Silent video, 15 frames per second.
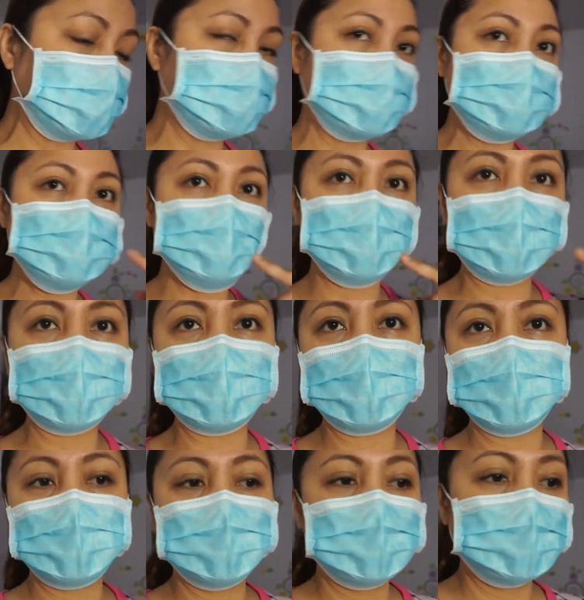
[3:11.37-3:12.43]
That's why,
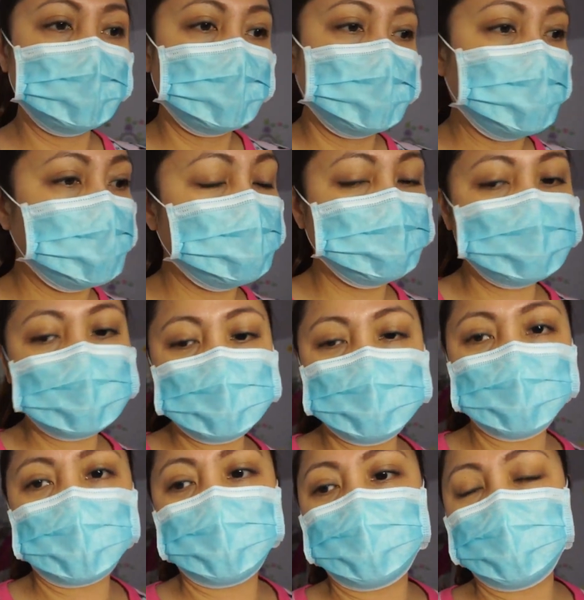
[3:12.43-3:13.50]
I'm just
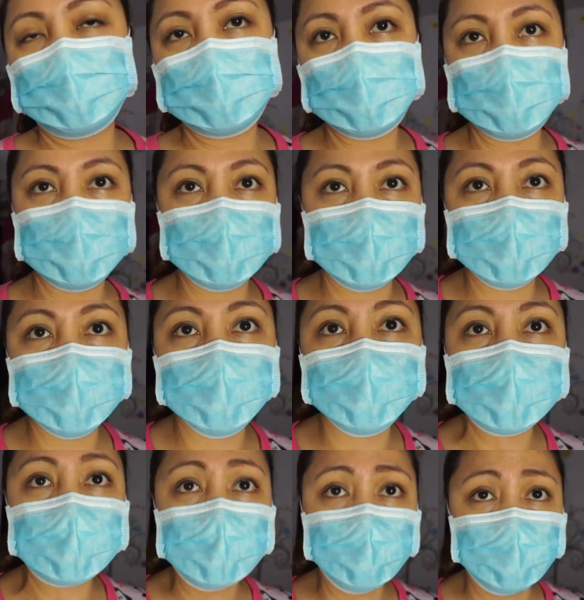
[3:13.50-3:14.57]
wearing,
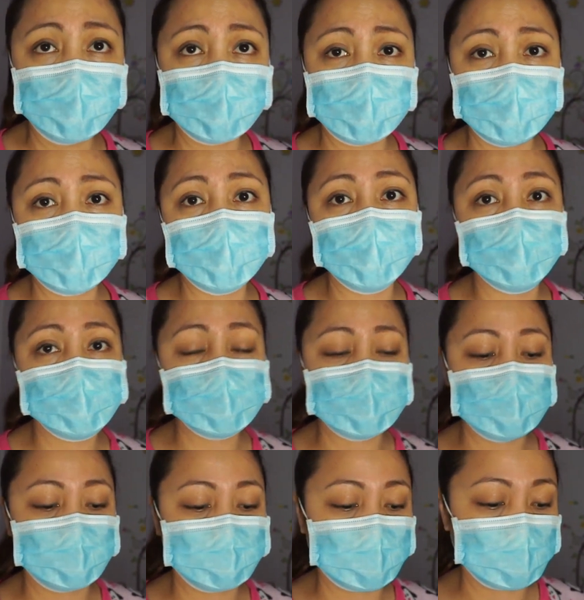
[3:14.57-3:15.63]
although wala naman talaga akong
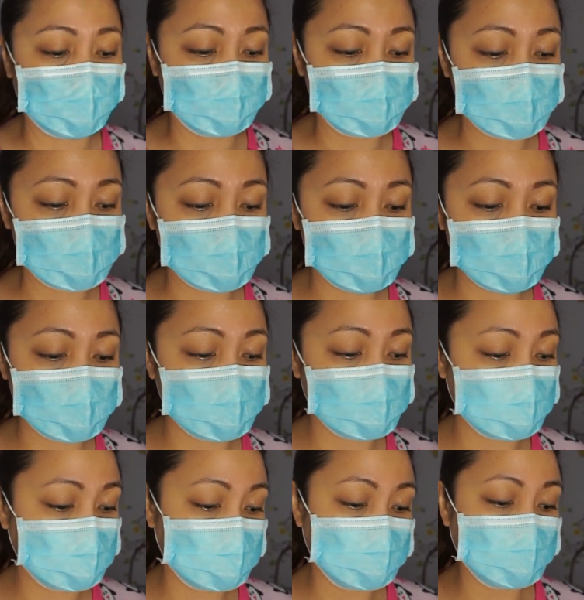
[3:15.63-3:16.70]
symptoms.
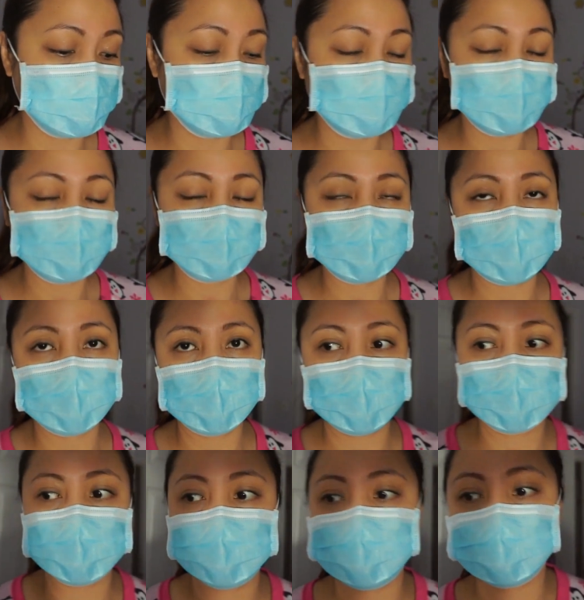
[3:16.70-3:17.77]

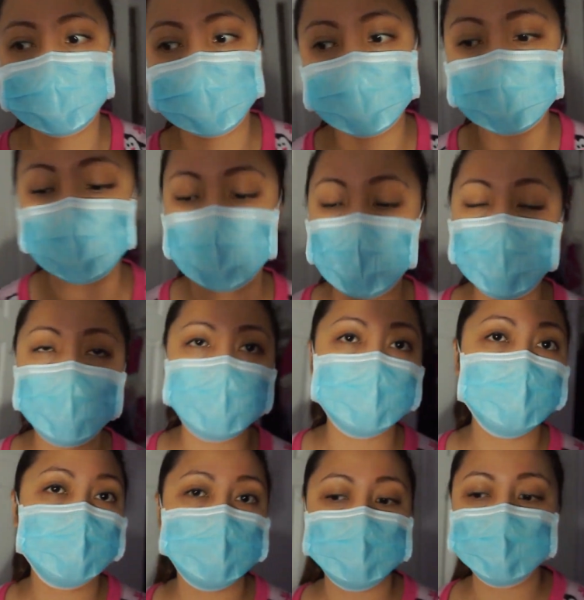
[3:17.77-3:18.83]
And yeah, I
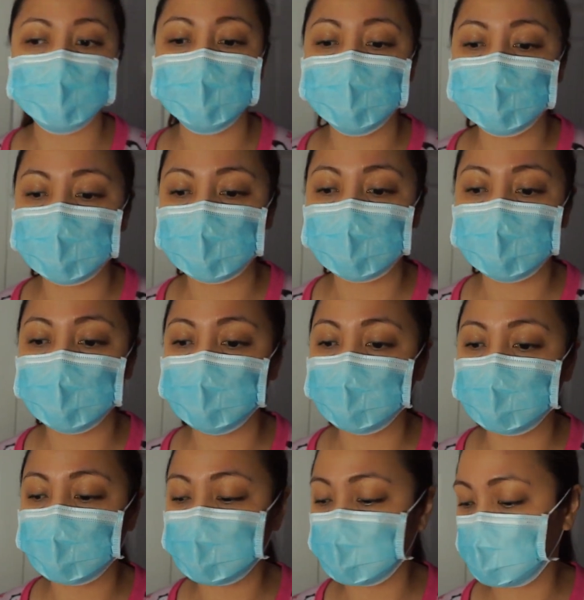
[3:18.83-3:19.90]
know it's
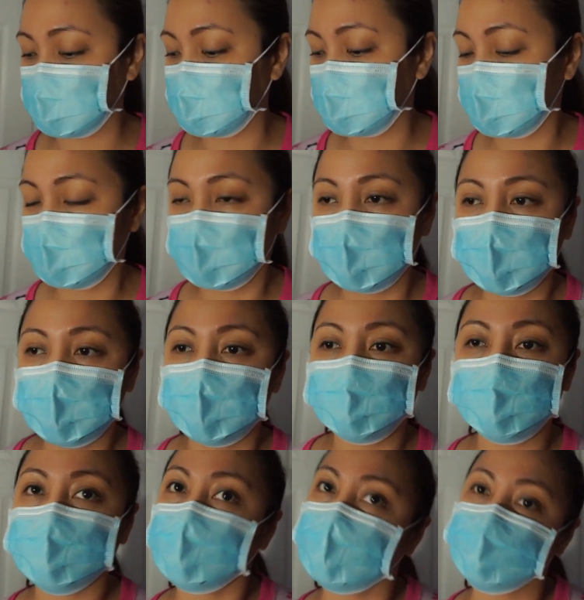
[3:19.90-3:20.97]
over
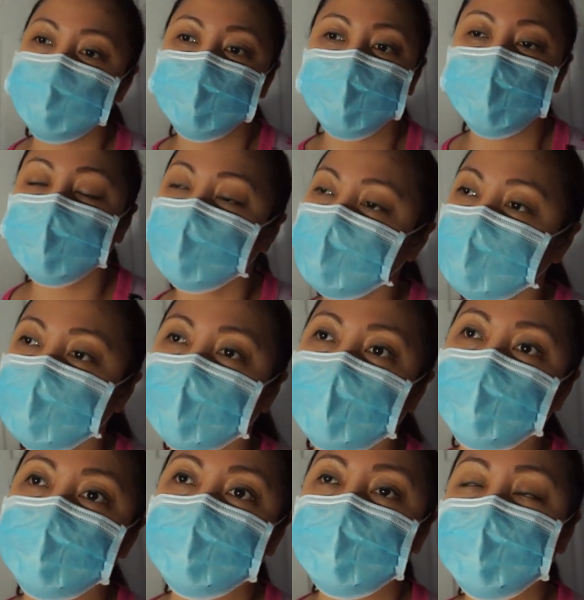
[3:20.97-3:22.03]
protection, or
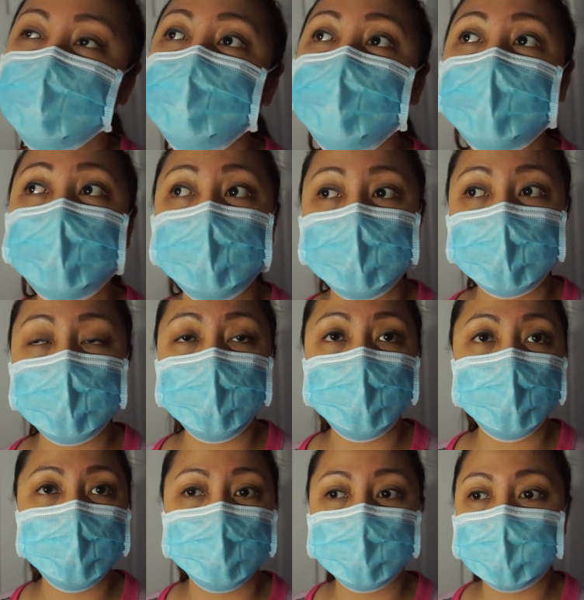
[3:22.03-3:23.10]
I would say mas maganda na yung
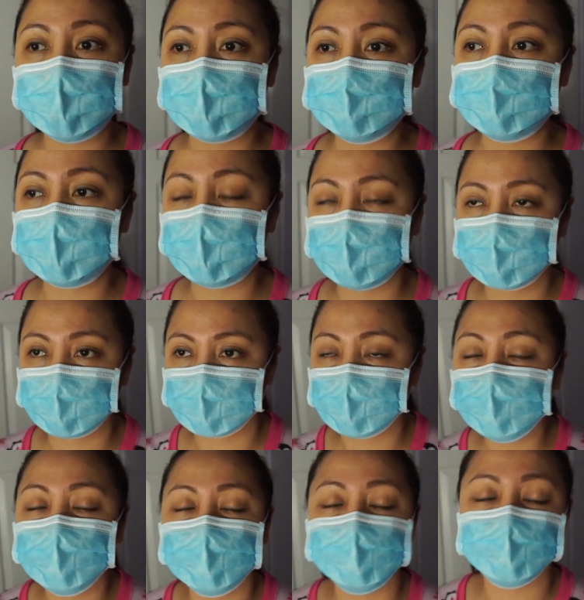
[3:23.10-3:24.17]
over kesa
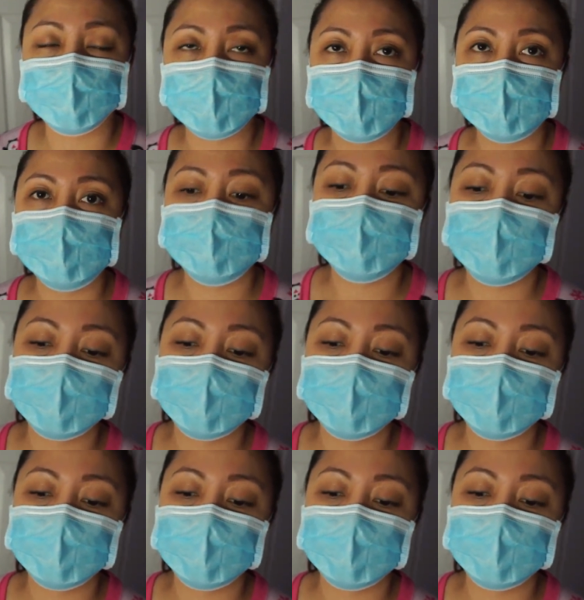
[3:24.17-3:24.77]
under, right?